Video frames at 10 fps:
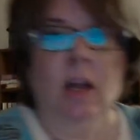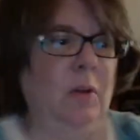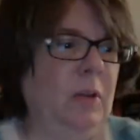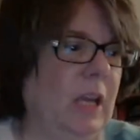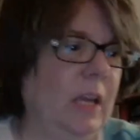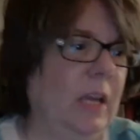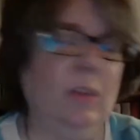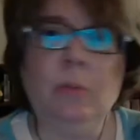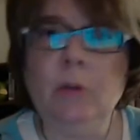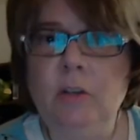Okay, the
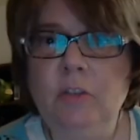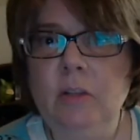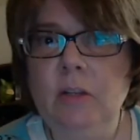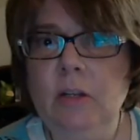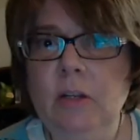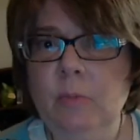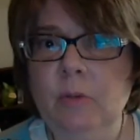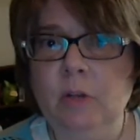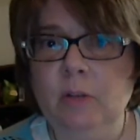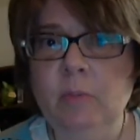project that has been
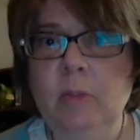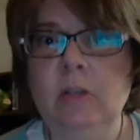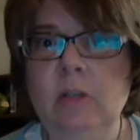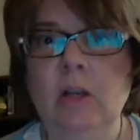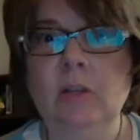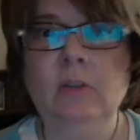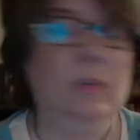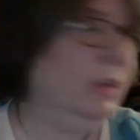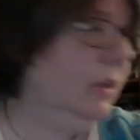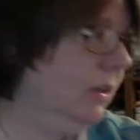driving me
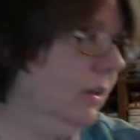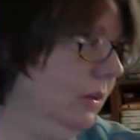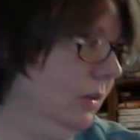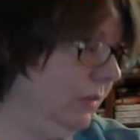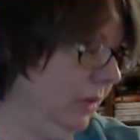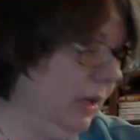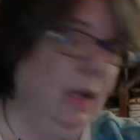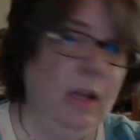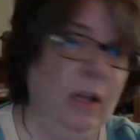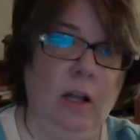nuts is
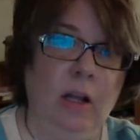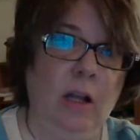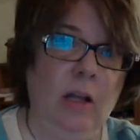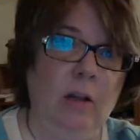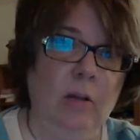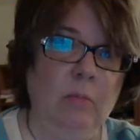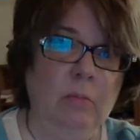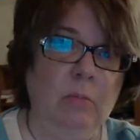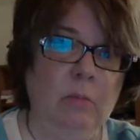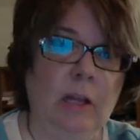
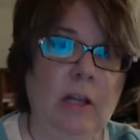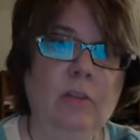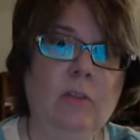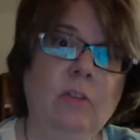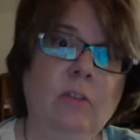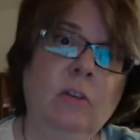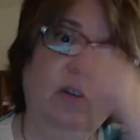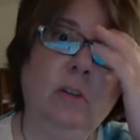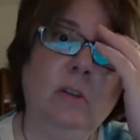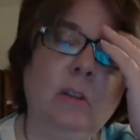last
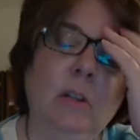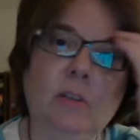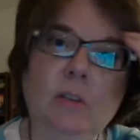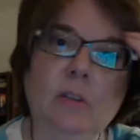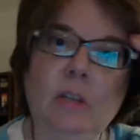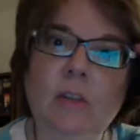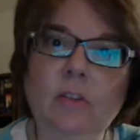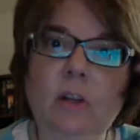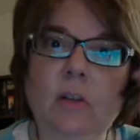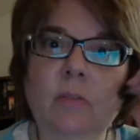Cast
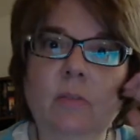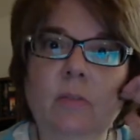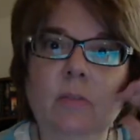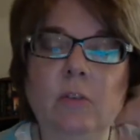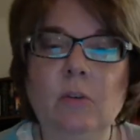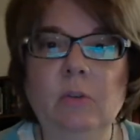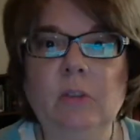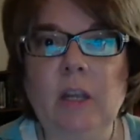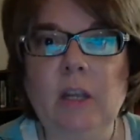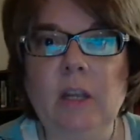Off
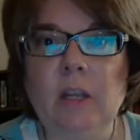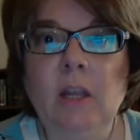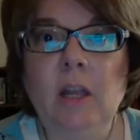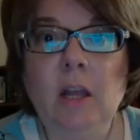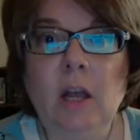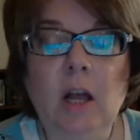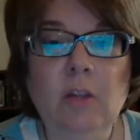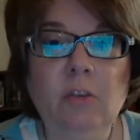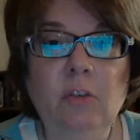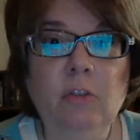Tuesday
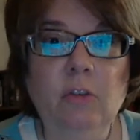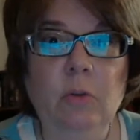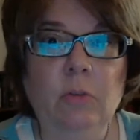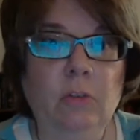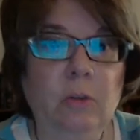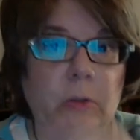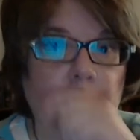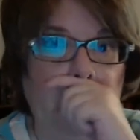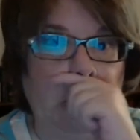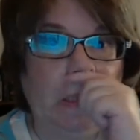I showed
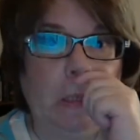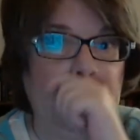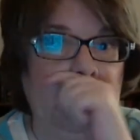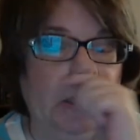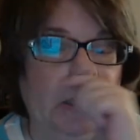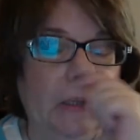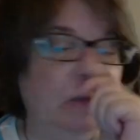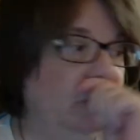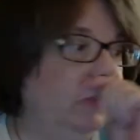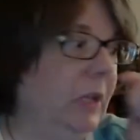you a
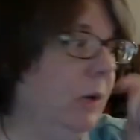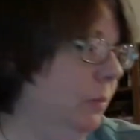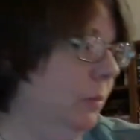flower